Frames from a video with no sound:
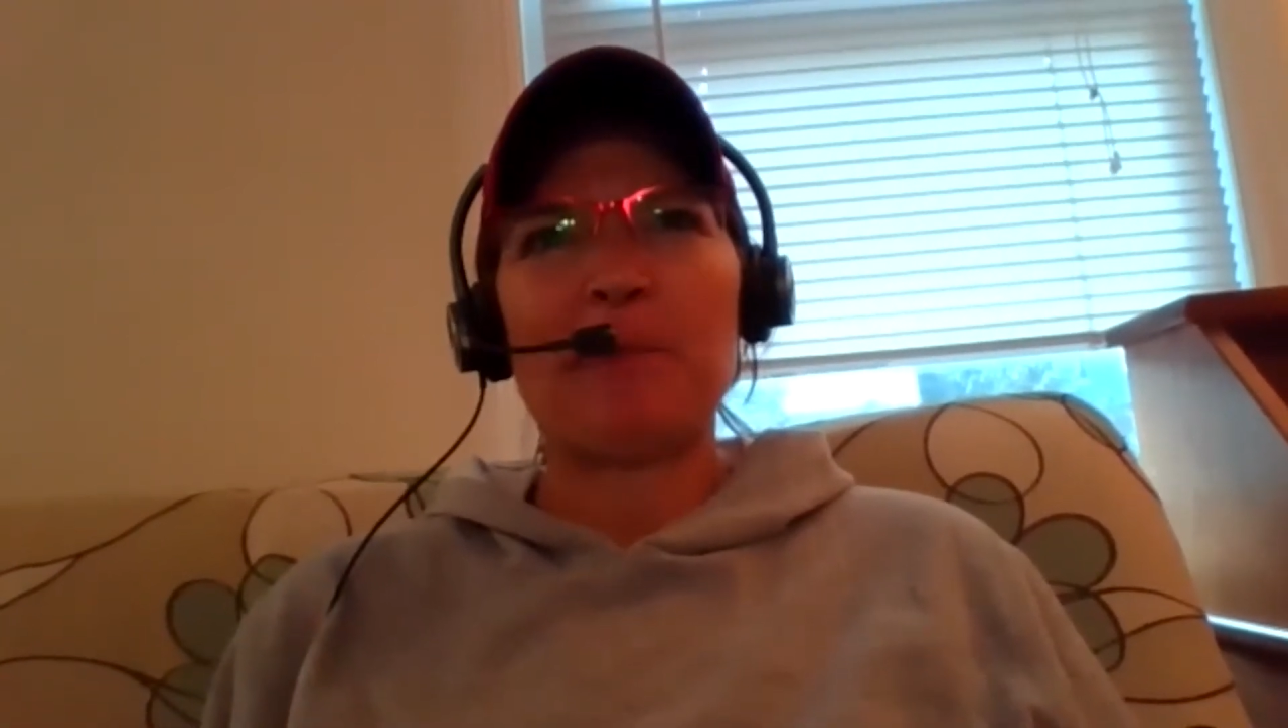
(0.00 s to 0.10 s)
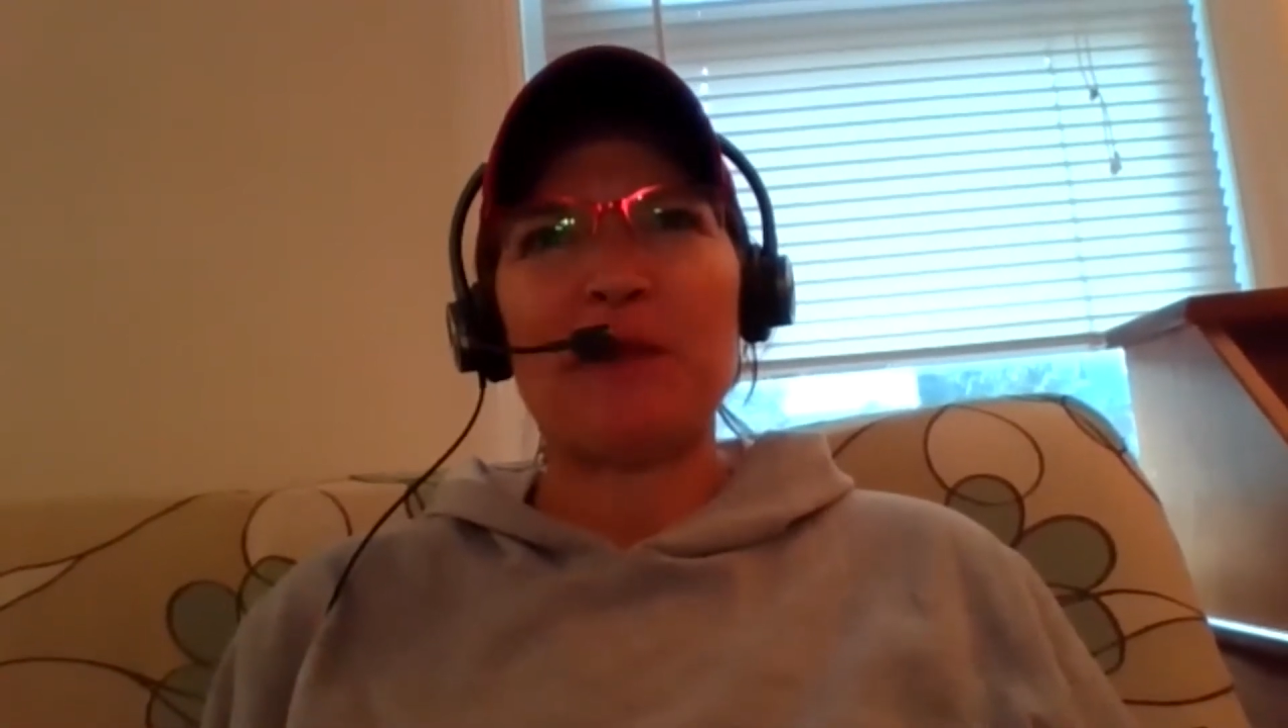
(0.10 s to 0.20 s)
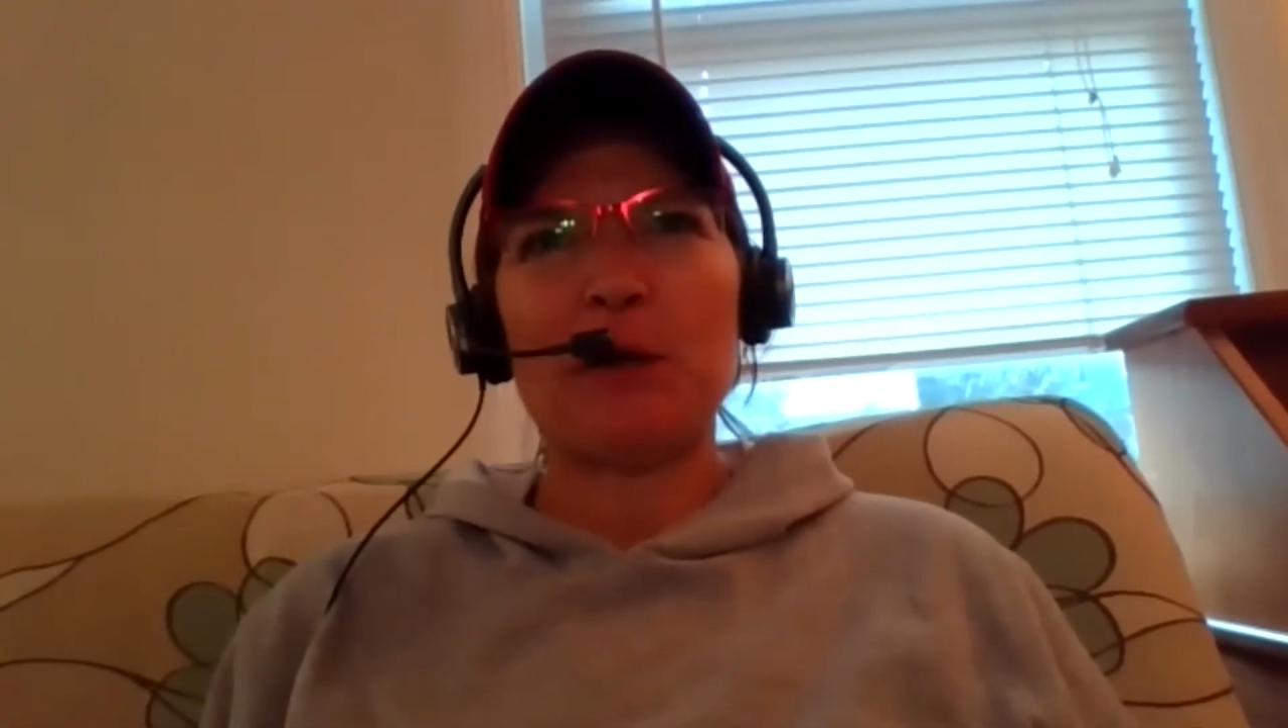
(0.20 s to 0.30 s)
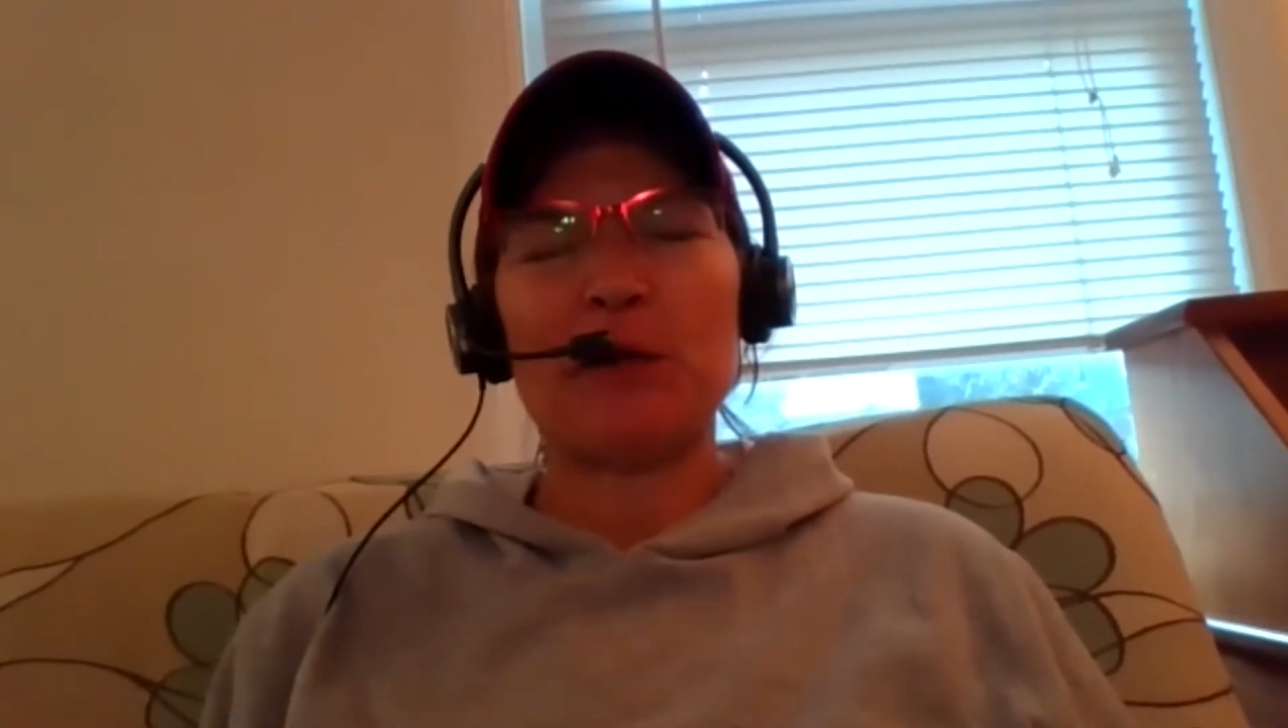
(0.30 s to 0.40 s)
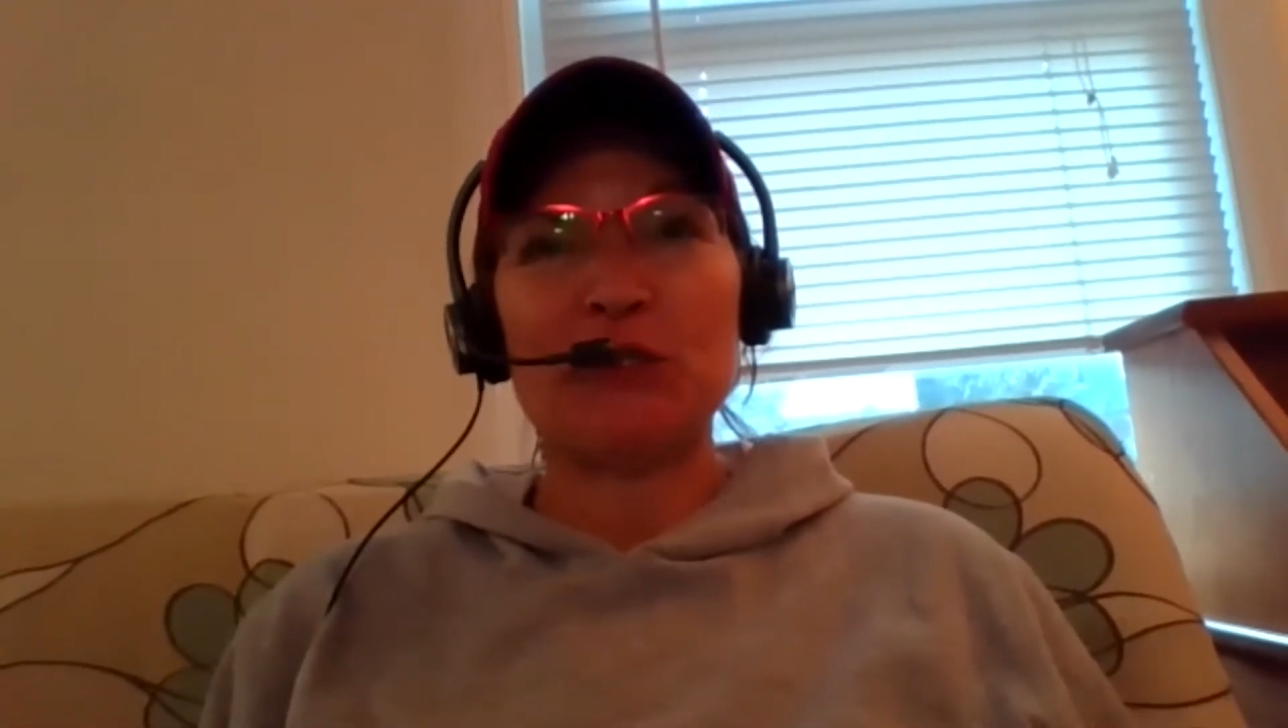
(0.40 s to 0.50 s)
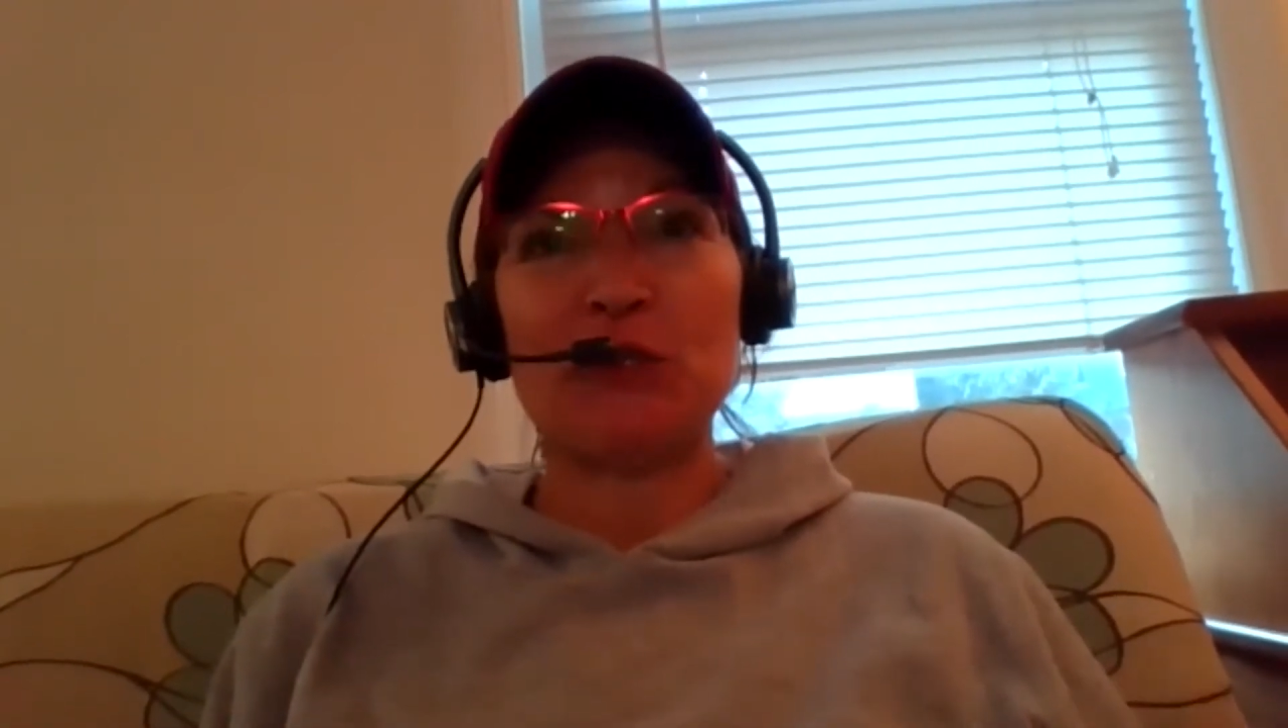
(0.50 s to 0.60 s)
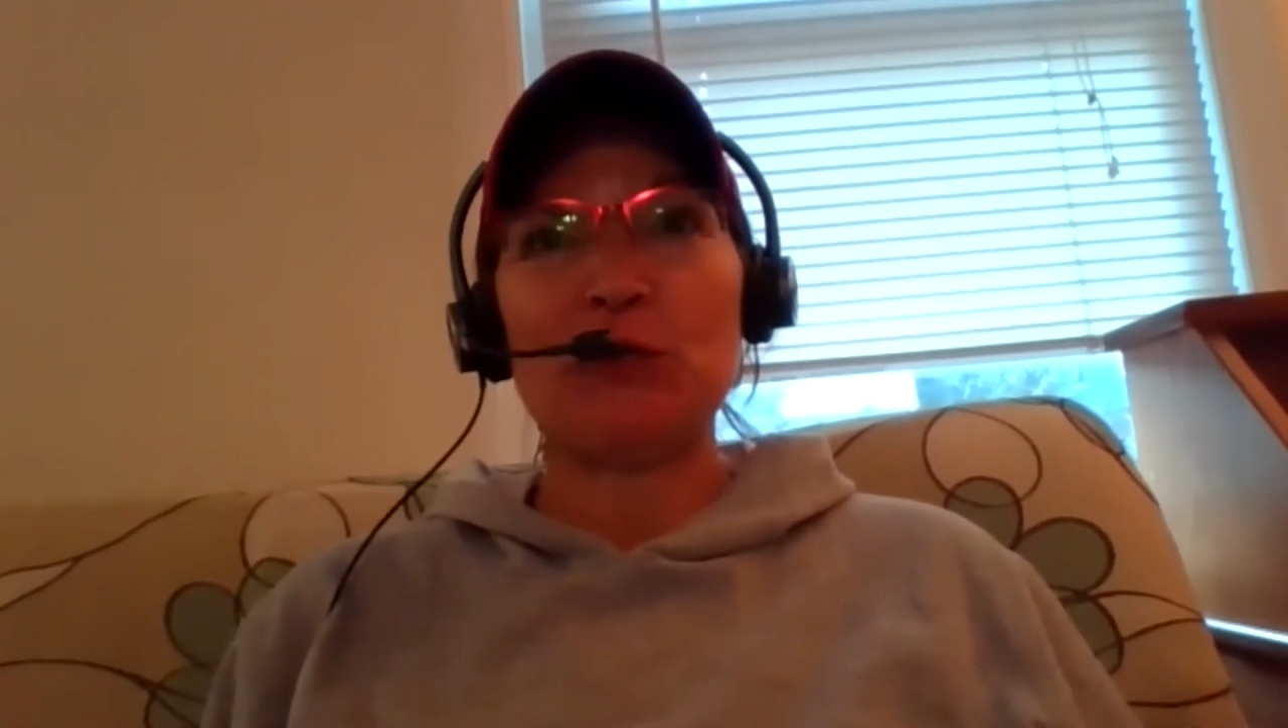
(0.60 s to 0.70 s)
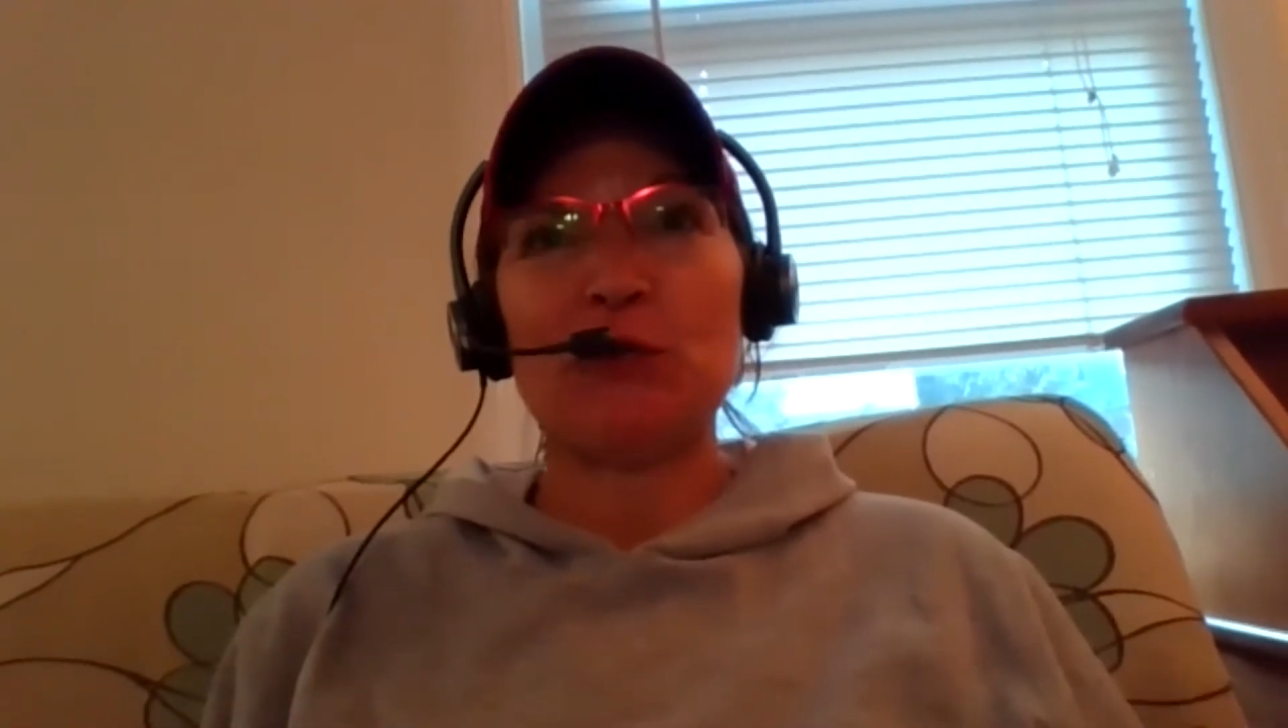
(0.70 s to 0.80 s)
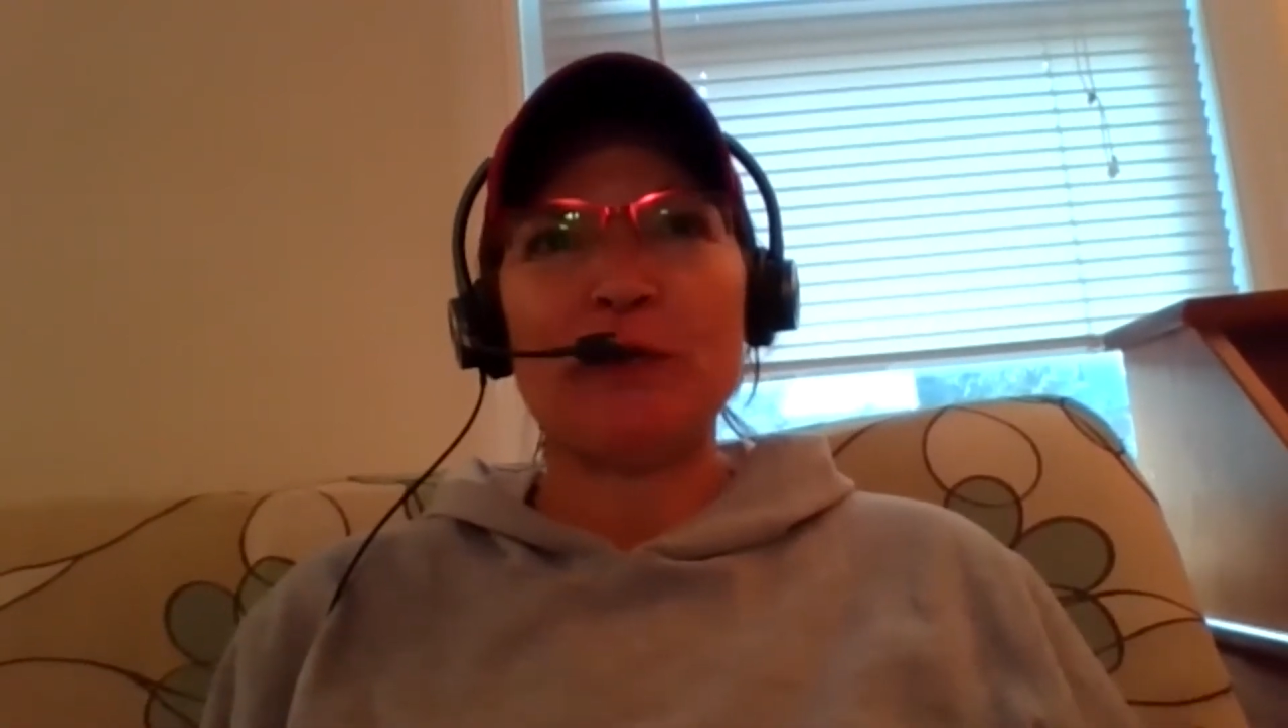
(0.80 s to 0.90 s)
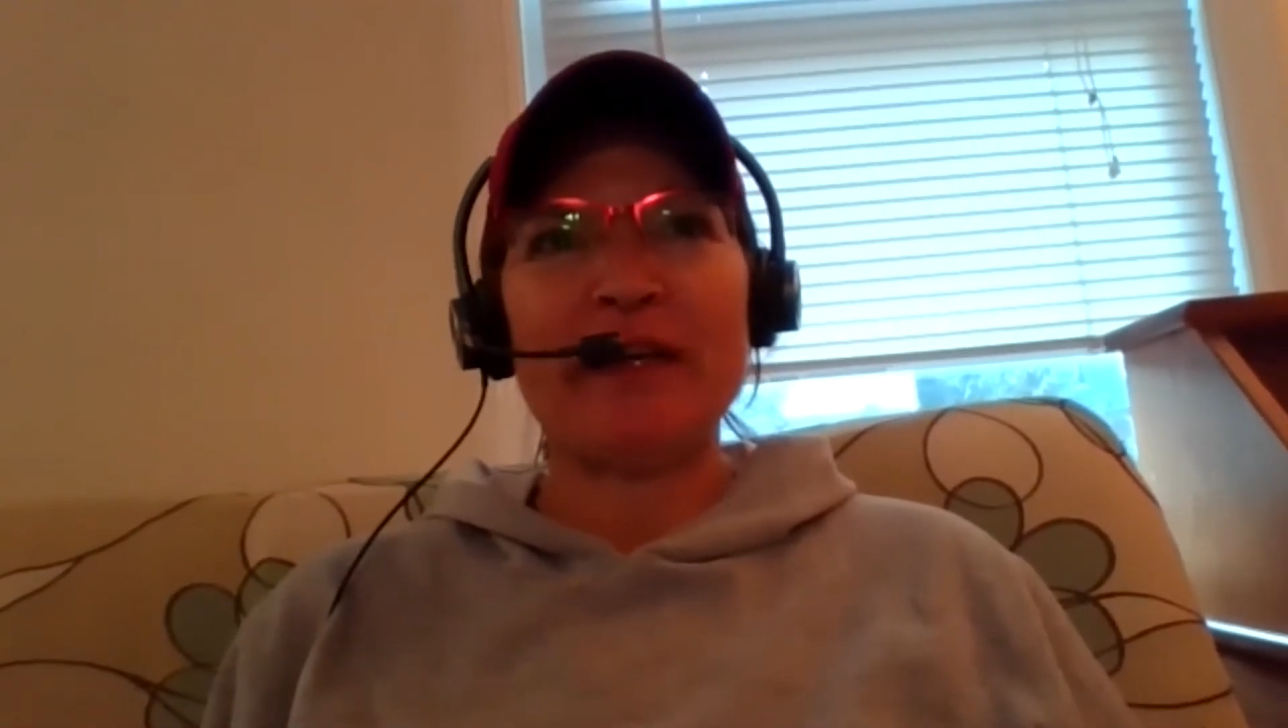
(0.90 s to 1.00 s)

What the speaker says: there were two